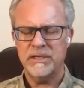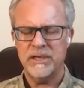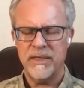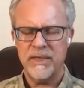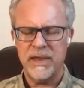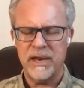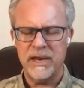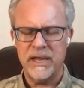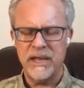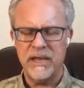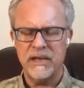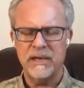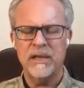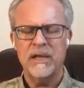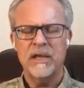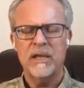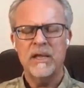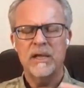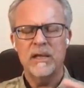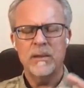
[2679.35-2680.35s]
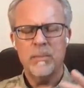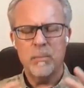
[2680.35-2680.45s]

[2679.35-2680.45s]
Let me say that again.